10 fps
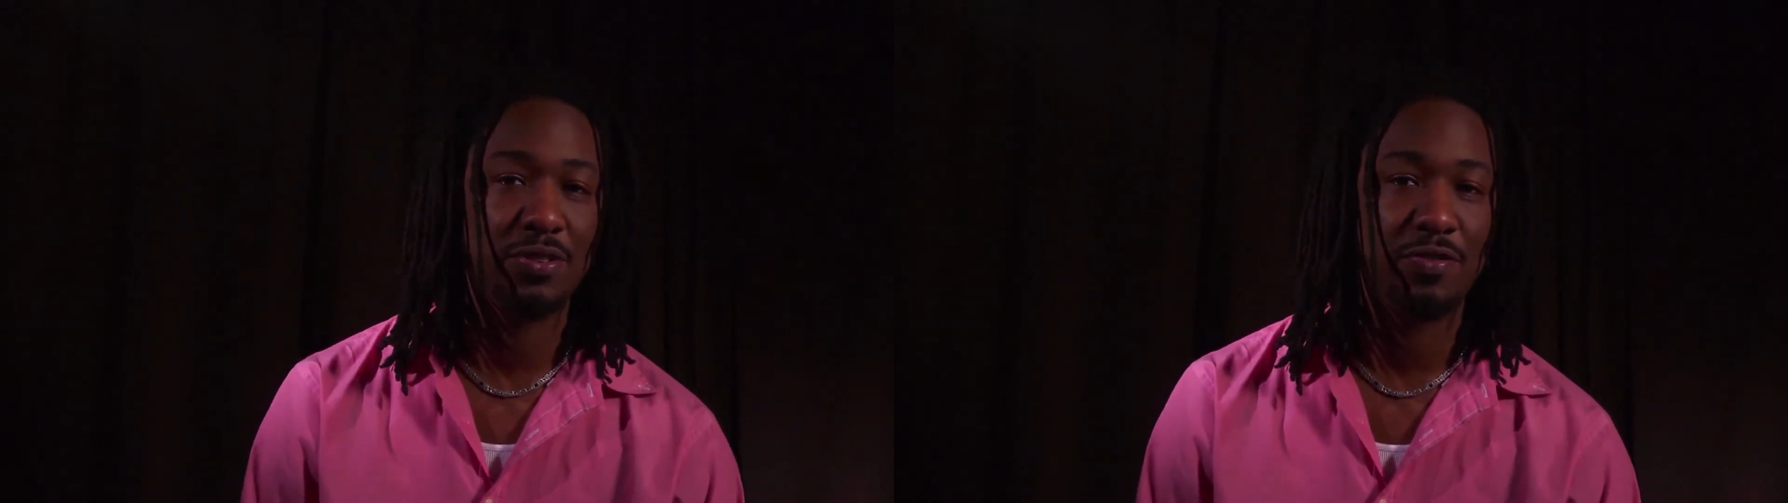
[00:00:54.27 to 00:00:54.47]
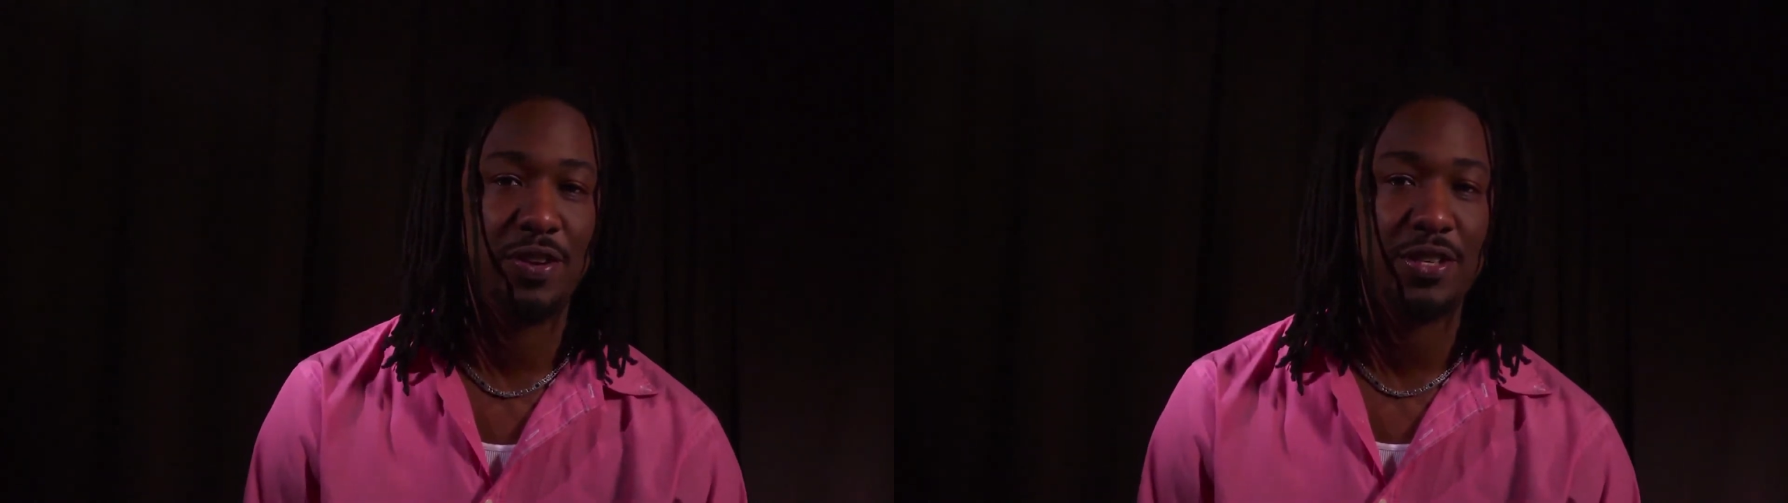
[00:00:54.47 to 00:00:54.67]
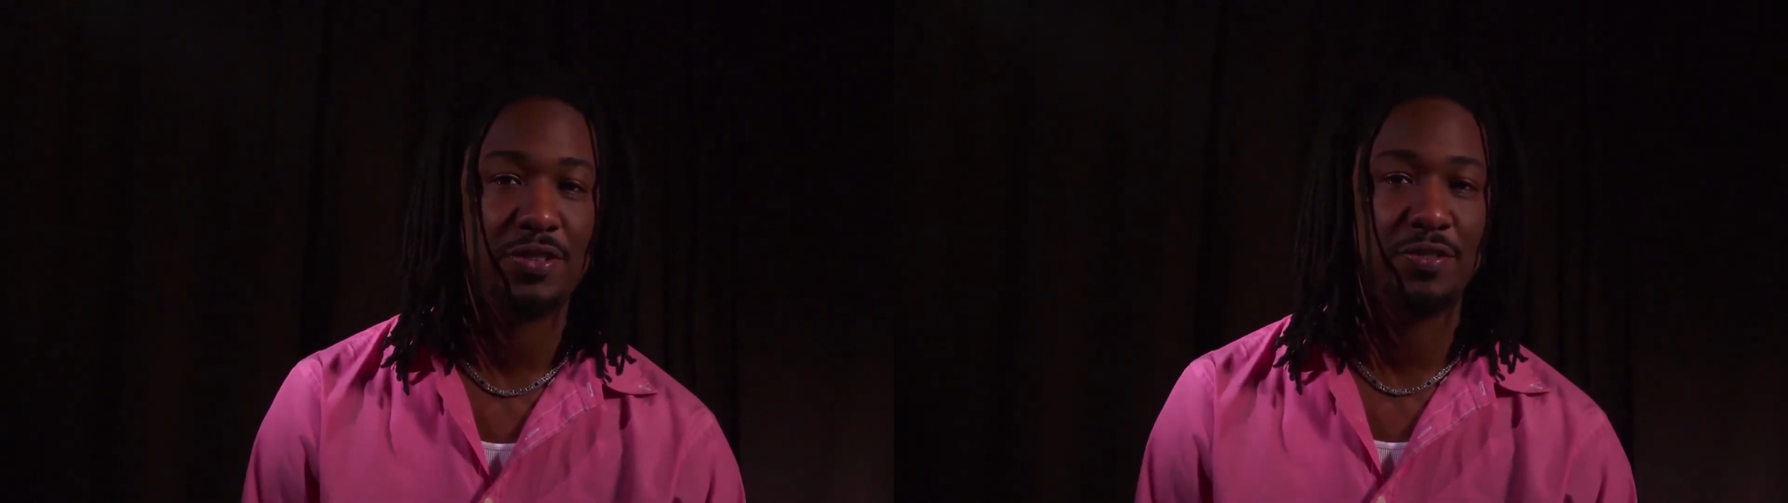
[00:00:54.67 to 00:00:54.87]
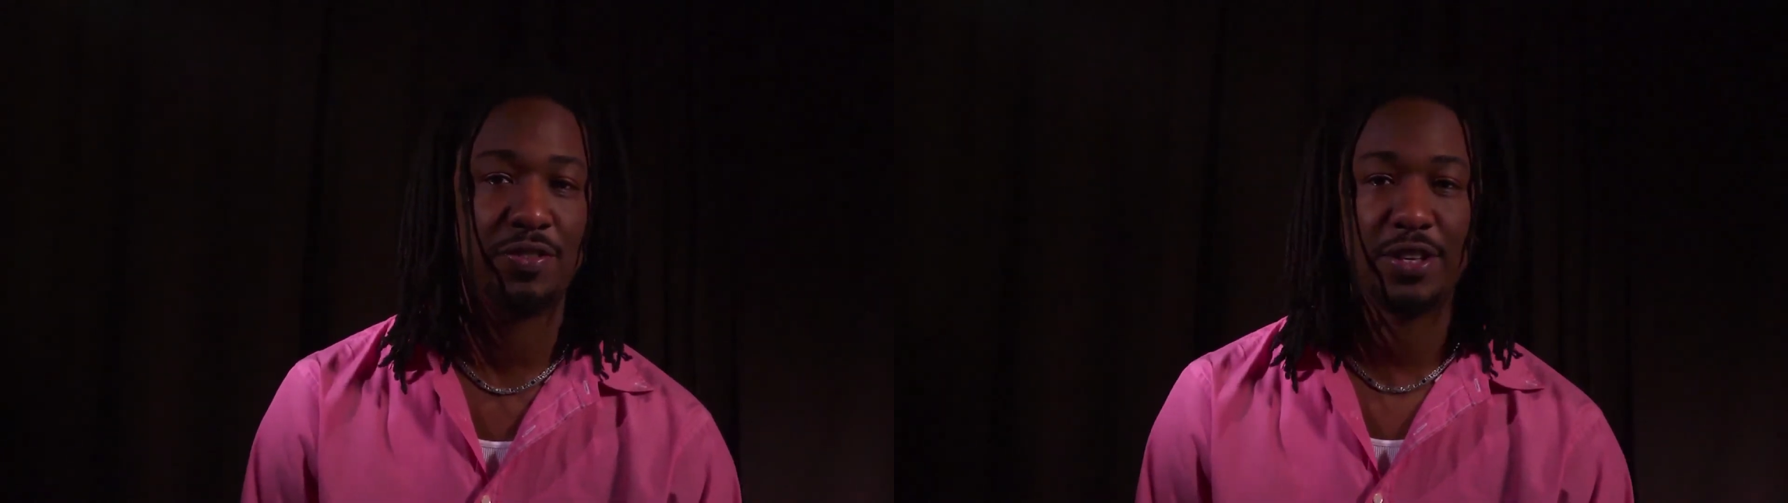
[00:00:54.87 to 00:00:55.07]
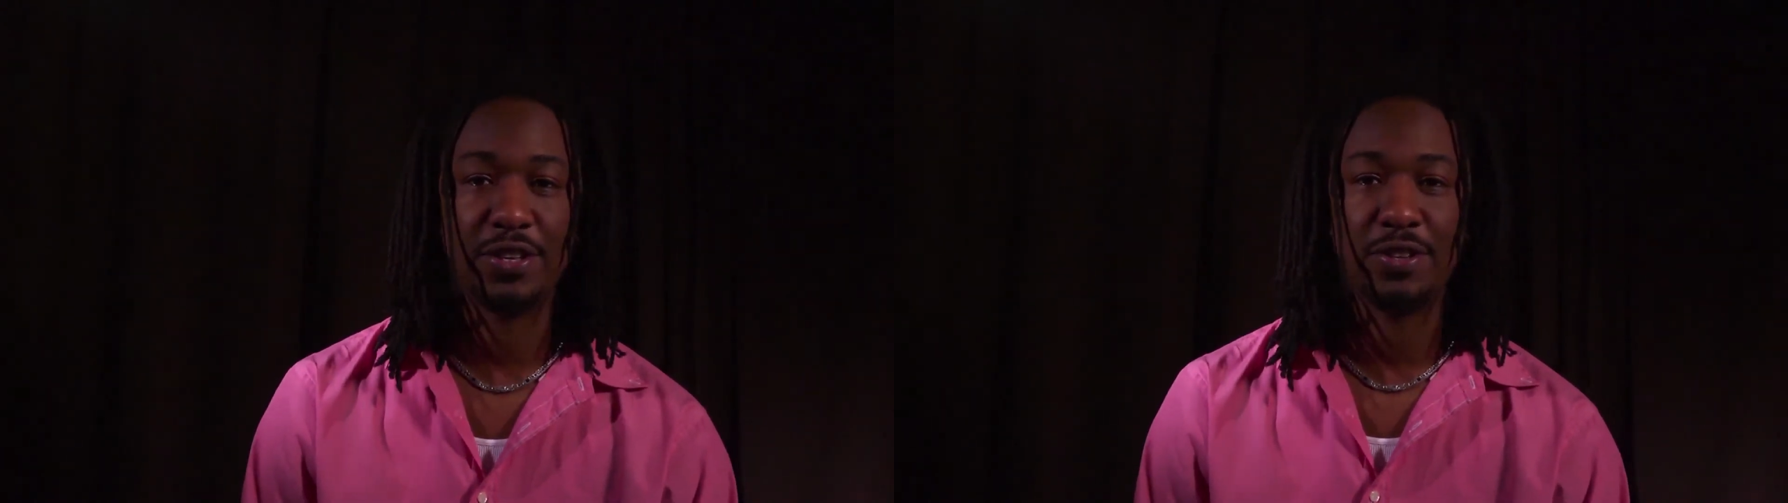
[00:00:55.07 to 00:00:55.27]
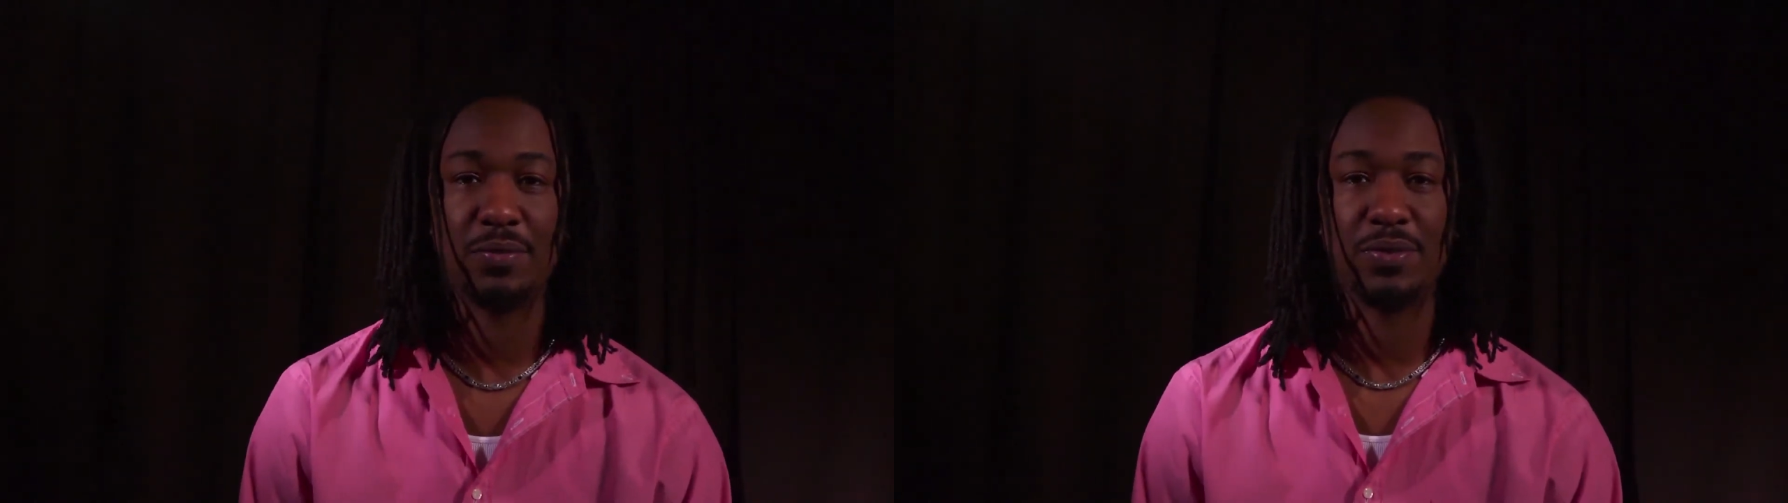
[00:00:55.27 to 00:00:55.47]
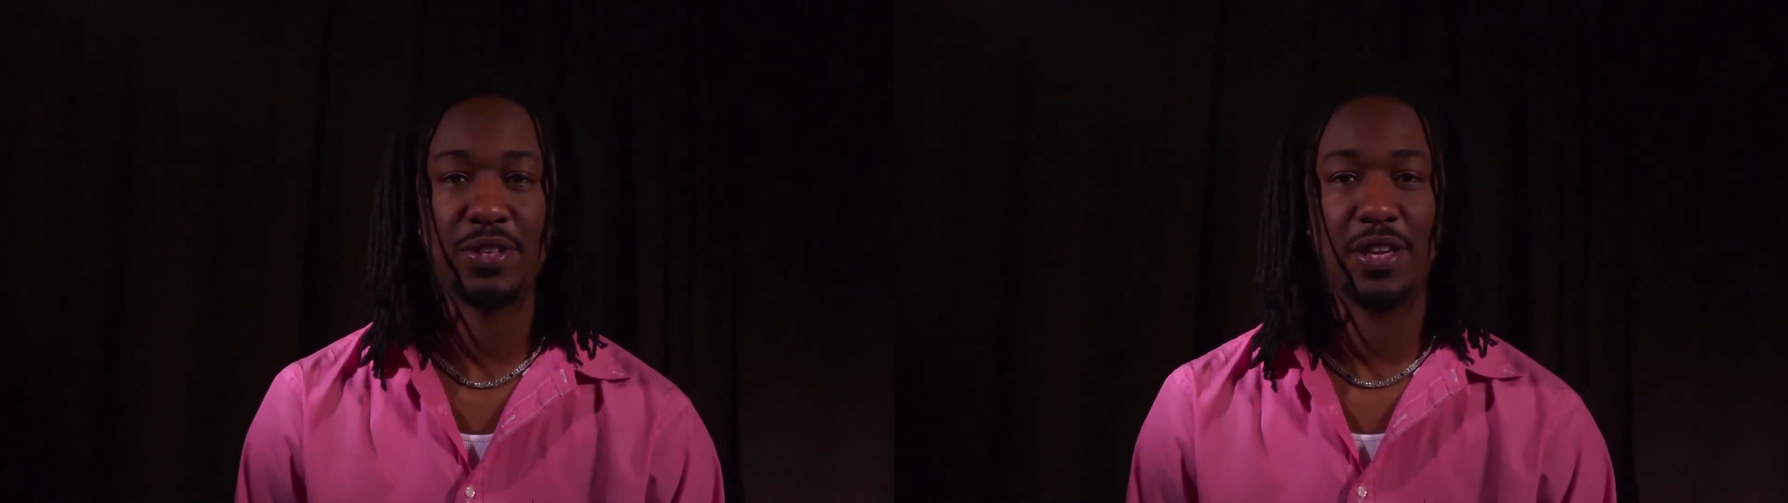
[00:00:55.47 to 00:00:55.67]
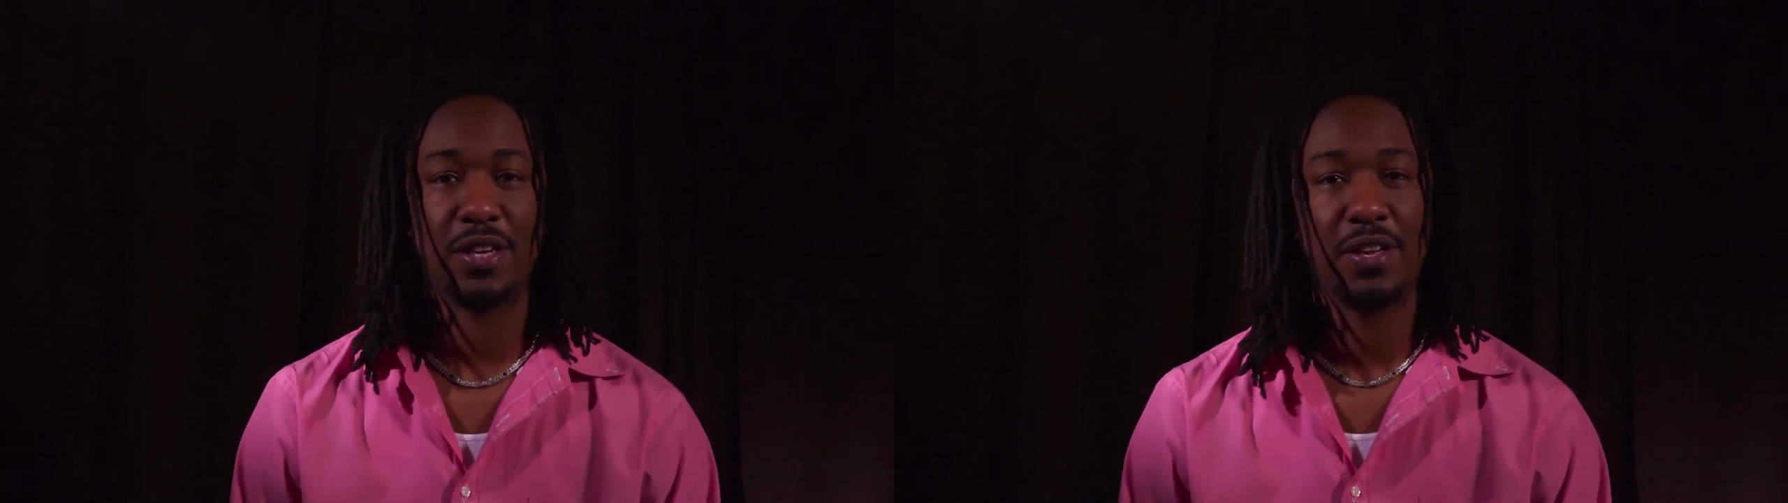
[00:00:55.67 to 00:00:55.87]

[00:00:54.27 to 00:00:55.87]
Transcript: or feature films,